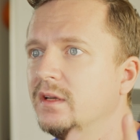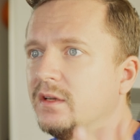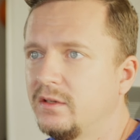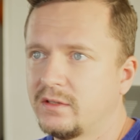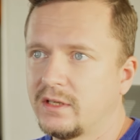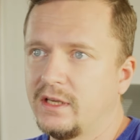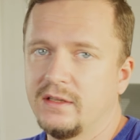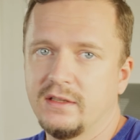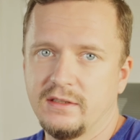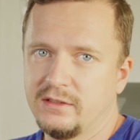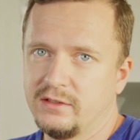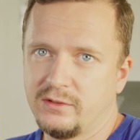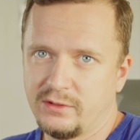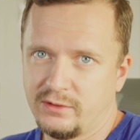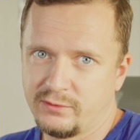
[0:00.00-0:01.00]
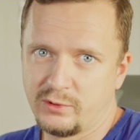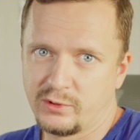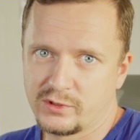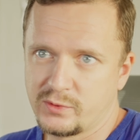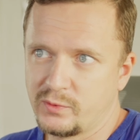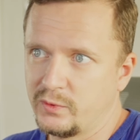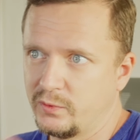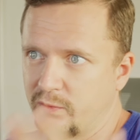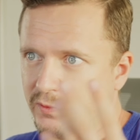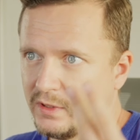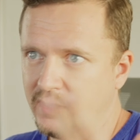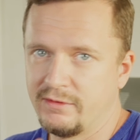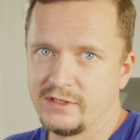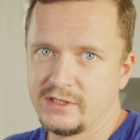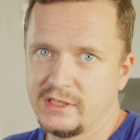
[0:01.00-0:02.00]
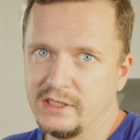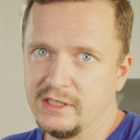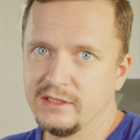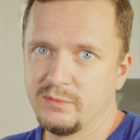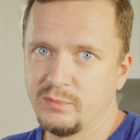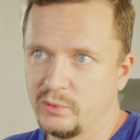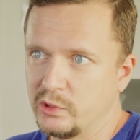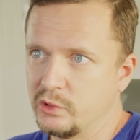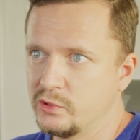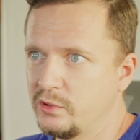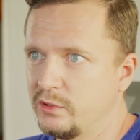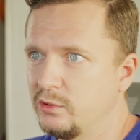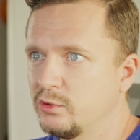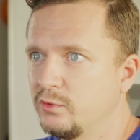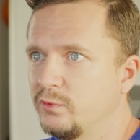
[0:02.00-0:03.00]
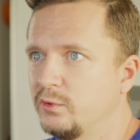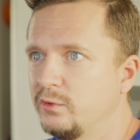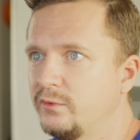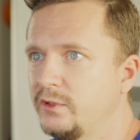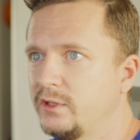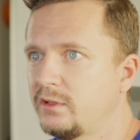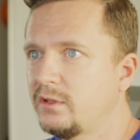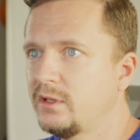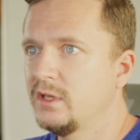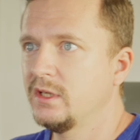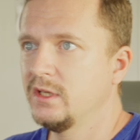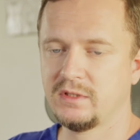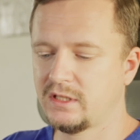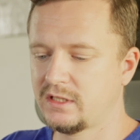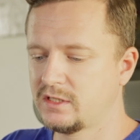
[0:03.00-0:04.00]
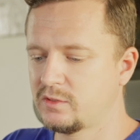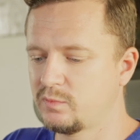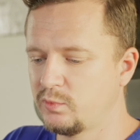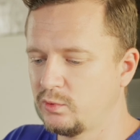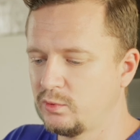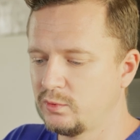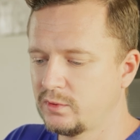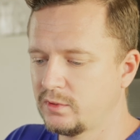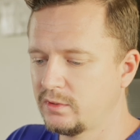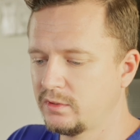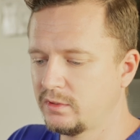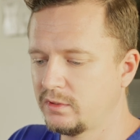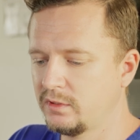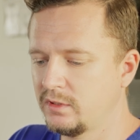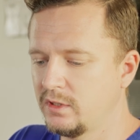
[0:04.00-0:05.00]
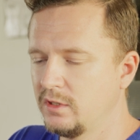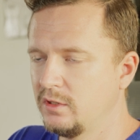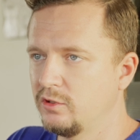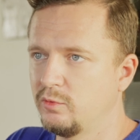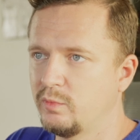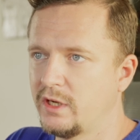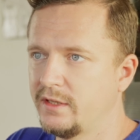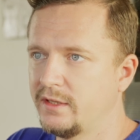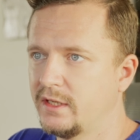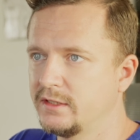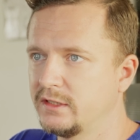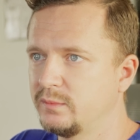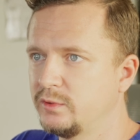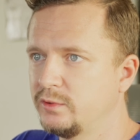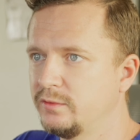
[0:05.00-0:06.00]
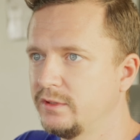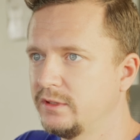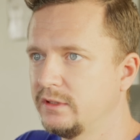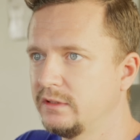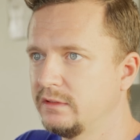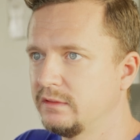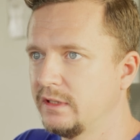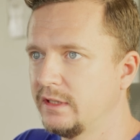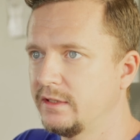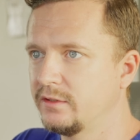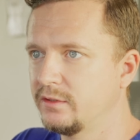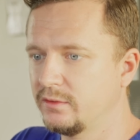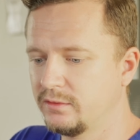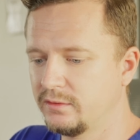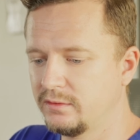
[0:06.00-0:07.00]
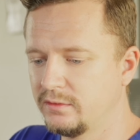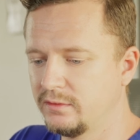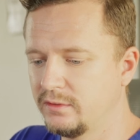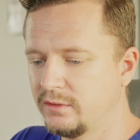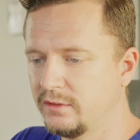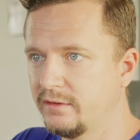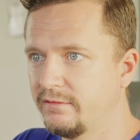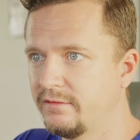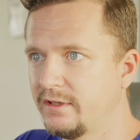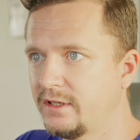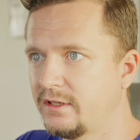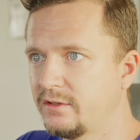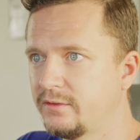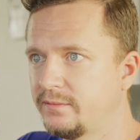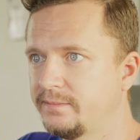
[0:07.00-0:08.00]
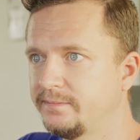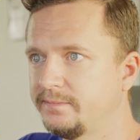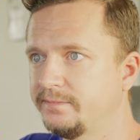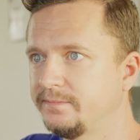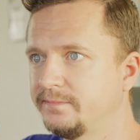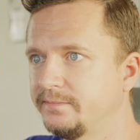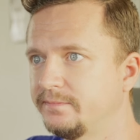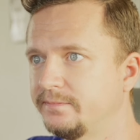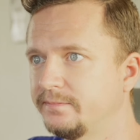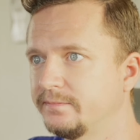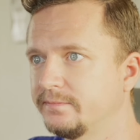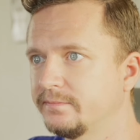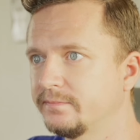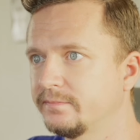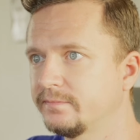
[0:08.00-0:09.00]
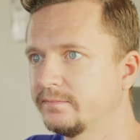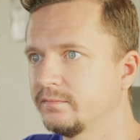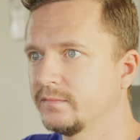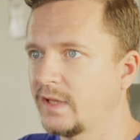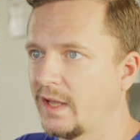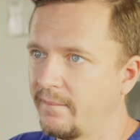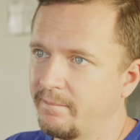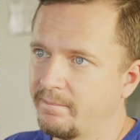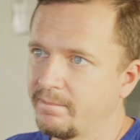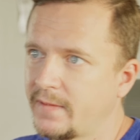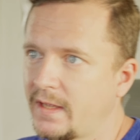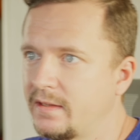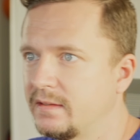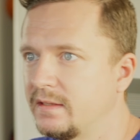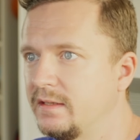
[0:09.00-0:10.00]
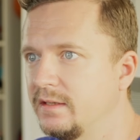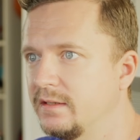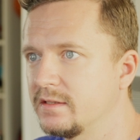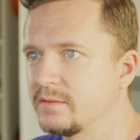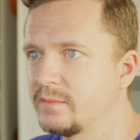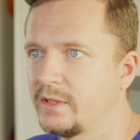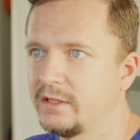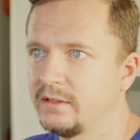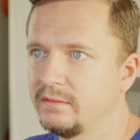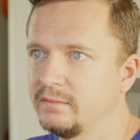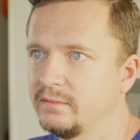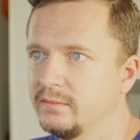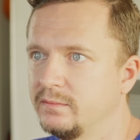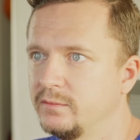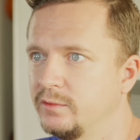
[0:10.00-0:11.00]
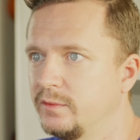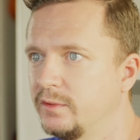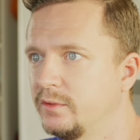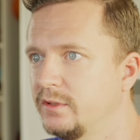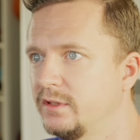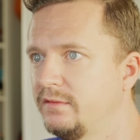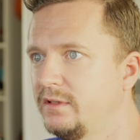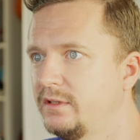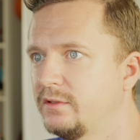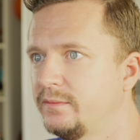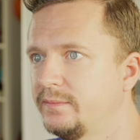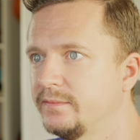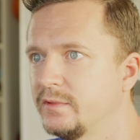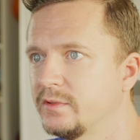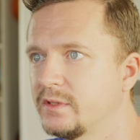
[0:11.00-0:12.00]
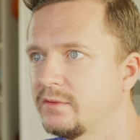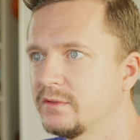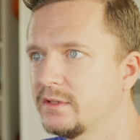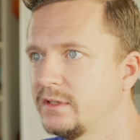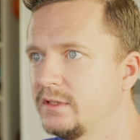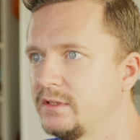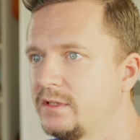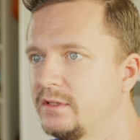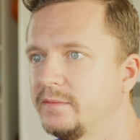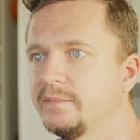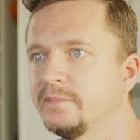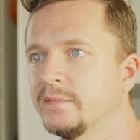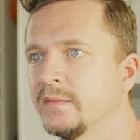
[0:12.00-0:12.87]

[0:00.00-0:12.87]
Okay, and of course everything red because you need to fulfill. Let's put to my another movie, I don't know, Non è vero. Yeah, and here's my movie Non è vero, 2019.